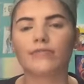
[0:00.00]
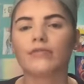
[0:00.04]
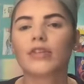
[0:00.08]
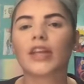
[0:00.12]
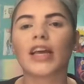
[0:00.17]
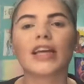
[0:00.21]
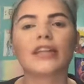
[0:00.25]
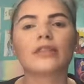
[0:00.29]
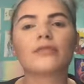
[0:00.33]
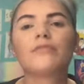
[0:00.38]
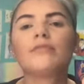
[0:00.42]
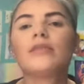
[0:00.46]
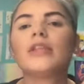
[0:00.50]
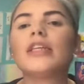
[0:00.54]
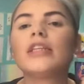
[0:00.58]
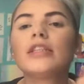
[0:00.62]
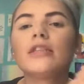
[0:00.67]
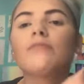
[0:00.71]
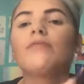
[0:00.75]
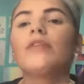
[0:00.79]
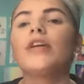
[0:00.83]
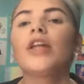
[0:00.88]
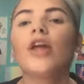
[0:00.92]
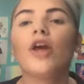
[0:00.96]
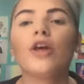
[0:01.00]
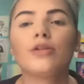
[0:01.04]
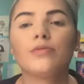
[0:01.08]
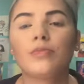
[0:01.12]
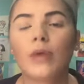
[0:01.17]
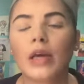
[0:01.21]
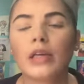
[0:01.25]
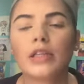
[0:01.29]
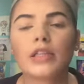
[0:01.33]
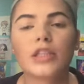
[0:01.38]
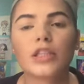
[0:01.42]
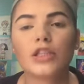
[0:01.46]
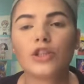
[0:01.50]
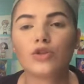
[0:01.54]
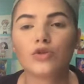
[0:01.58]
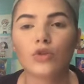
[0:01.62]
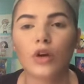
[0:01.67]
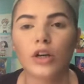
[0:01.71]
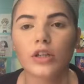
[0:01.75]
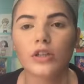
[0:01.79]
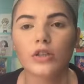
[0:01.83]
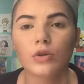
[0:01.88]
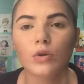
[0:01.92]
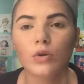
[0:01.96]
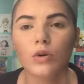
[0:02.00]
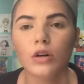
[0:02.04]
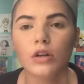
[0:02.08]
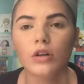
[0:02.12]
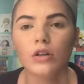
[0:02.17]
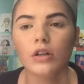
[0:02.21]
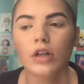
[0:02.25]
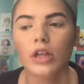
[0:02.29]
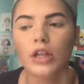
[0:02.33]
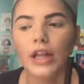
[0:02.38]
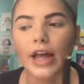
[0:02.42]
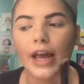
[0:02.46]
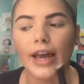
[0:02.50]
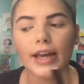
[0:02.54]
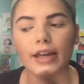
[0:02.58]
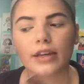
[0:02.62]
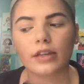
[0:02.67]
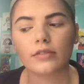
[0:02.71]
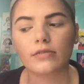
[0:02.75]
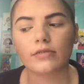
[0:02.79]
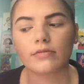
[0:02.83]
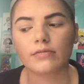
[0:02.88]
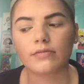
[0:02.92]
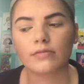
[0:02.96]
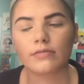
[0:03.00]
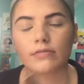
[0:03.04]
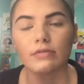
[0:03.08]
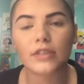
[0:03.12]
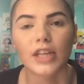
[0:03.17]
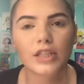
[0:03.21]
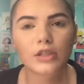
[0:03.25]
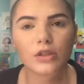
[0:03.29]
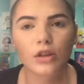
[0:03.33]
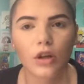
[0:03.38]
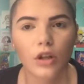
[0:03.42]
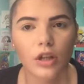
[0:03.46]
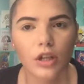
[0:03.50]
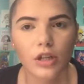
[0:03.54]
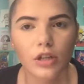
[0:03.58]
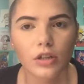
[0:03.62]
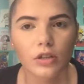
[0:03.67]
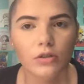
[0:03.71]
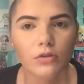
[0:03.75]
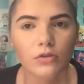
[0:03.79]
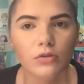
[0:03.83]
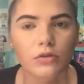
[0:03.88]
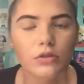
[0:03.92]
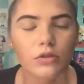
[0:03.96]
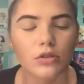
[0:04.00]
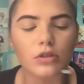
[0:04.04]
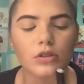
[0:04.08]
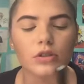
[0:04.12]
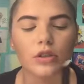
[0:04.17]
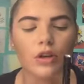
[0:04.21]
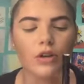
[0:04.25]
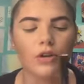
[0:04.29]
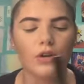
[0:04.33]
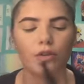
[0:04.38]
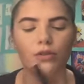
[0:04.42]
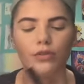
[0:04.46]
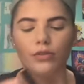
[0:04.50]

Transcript: It's, this video is basically drugstore like that's all I use so